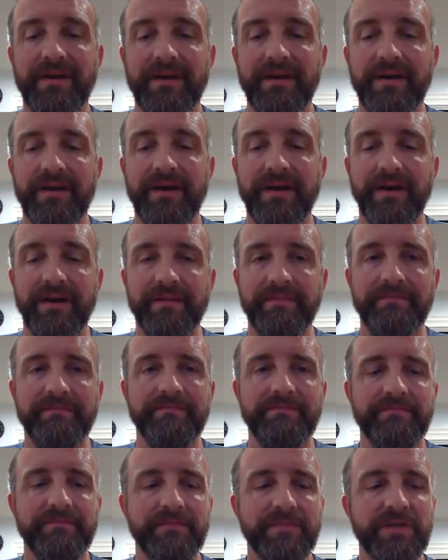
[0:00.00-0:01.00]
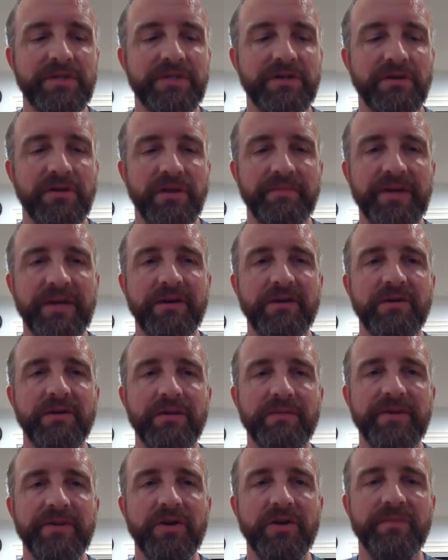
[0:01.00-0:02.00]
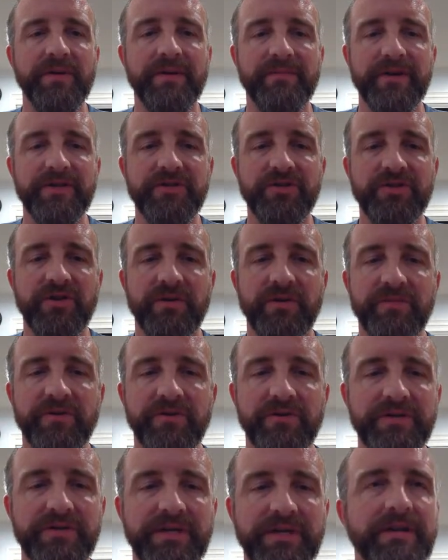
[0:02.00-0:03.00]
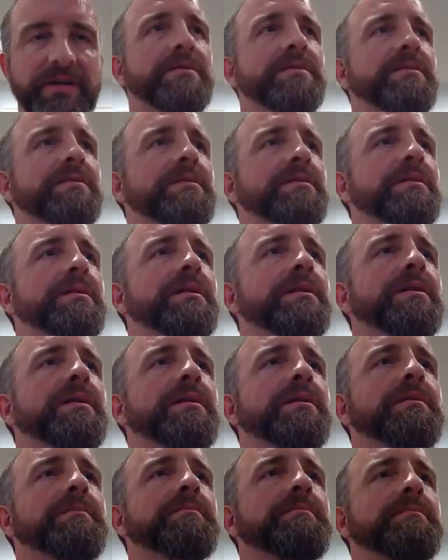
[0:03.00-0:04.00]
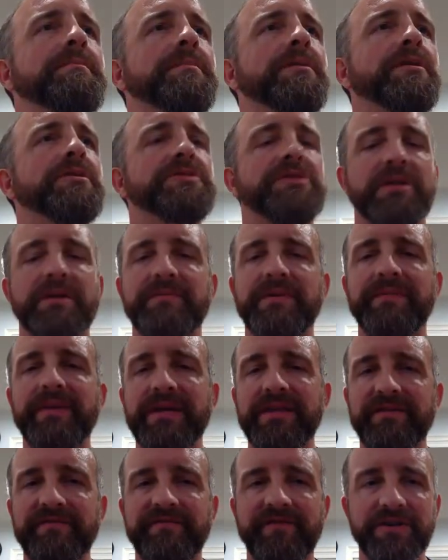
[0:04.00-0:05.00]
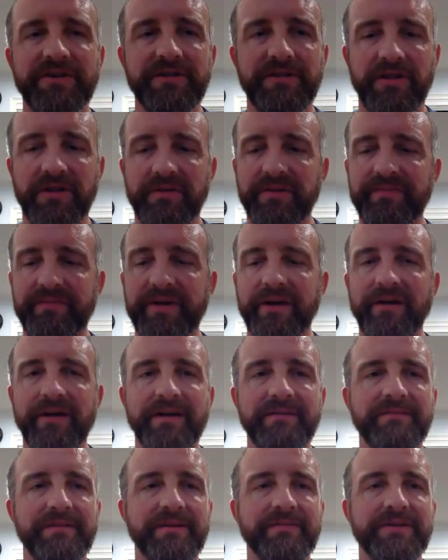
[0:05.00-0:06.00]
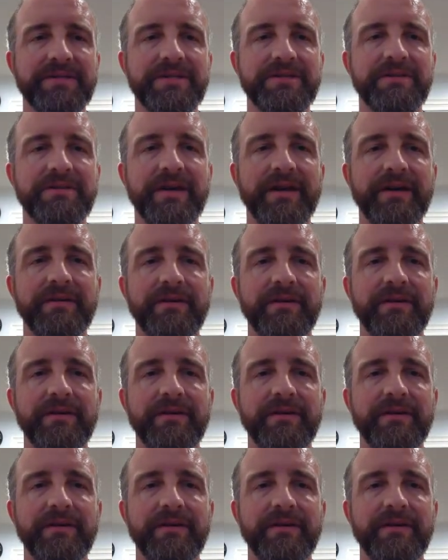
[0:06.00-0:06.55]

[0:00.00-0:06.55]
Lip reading: So let me open up my terminal down here. Also, let me make the font a little bit bigger. I meant to do that.